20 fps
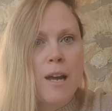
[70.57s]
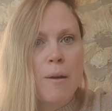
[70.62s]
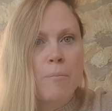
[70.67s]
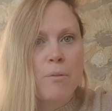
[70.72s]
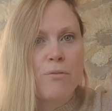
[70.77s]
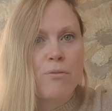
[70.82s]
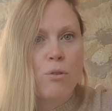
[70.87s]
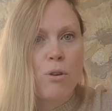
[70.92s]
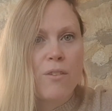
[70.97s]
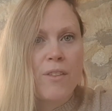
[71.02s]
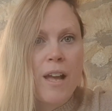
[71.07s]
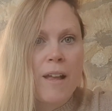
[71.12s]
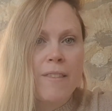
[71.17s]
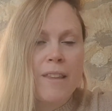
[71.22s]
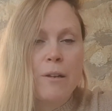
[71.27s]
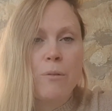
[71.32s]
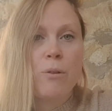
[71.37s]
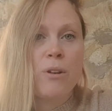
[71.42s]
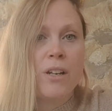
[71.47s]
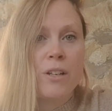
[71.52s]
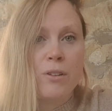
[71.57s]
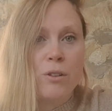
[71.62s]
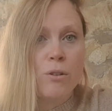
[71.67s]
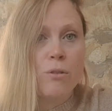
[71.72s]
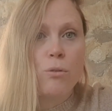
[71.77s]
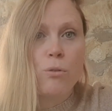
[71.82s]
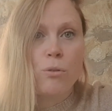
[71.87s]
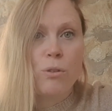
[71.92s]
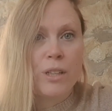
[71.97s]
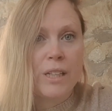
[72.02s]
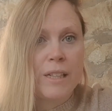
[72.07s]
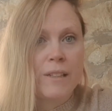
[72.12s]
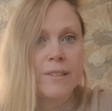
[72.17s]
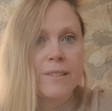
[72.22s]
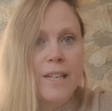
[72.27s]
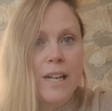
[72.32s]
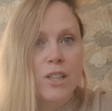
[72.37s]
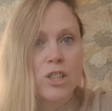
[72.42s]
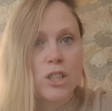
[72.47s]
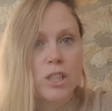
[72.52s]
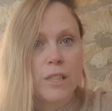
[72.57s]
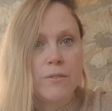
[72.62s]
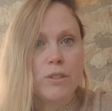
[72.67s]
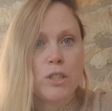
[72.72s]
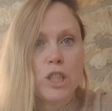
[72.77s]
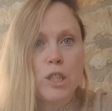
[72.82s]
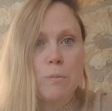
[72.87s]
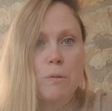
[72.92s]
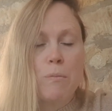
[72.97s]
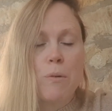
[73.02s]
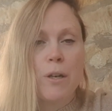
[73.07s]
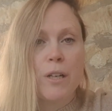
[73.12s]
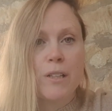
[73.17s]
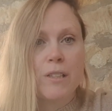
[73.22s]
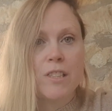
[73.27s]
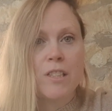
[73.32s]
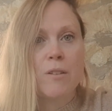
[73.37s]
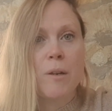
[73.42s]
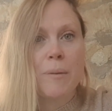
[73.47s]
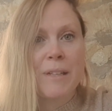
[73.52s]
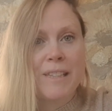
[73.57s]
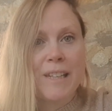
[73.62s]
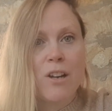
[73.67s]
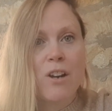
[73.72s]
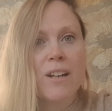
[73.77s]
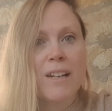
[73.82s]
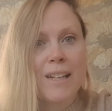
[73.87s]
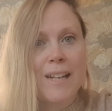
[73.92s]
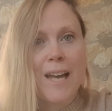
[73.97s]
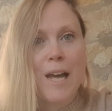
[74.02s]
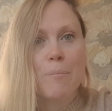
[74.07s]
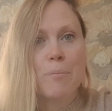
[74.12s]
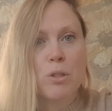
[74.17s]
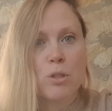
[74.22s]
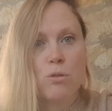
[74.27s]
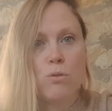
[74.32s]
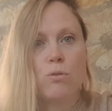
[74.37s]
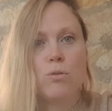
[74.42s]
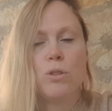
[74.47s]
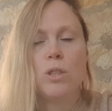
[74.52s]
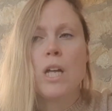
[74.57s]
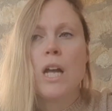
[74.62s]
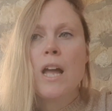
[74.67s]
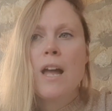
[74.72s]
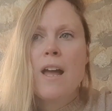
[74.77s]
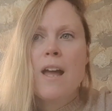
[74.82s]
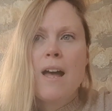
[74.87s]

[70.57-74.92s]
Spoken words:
and before that they were in the cooling section of the supermarket. So I mean, they are kept cool.